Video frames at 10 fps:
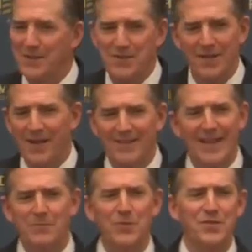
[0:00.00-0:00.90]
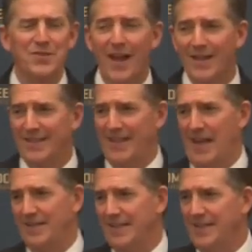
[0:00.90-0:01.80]
system, that was not the
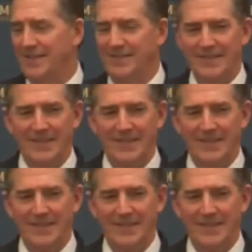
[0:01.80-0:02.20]
idea.